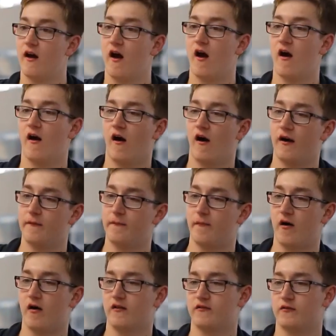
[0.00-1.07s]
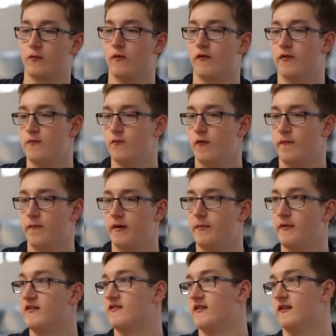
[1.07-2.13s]
Uh, I passed all of them with
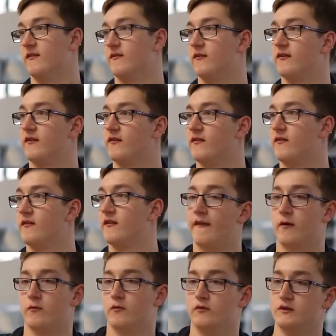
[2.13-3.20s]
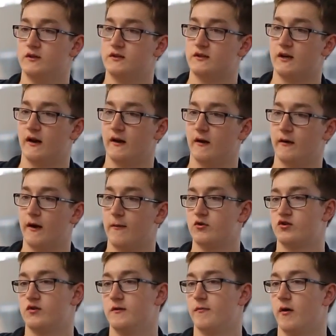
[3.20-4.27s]
BBC. That was uh,
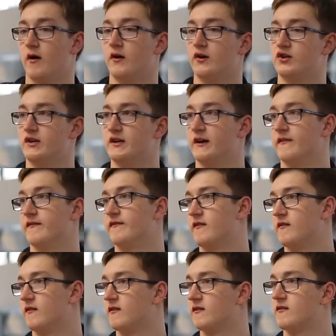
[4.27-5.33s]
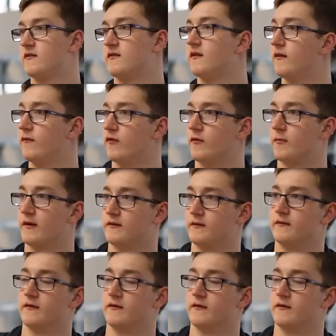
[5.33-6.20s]
chemistry, biology, and physics in respect.